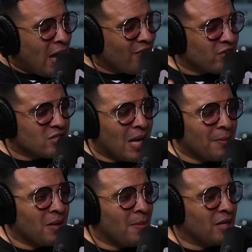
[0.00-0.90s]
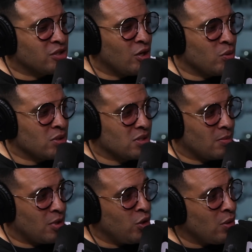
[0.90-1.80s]
You have to stop getting mad and start doing
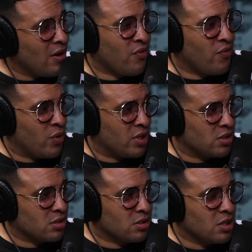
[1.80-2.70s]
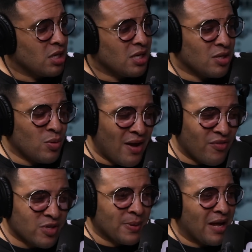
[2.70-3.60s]
something. You have a voice. Mm. You
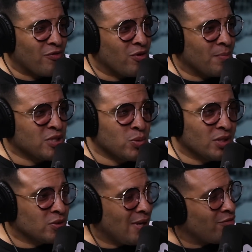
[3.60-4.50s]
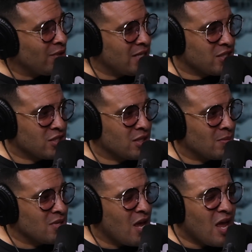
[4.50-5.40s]
have this platform, but you also have
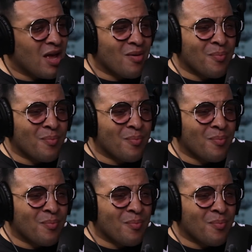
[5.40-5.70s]
relationships. Mm.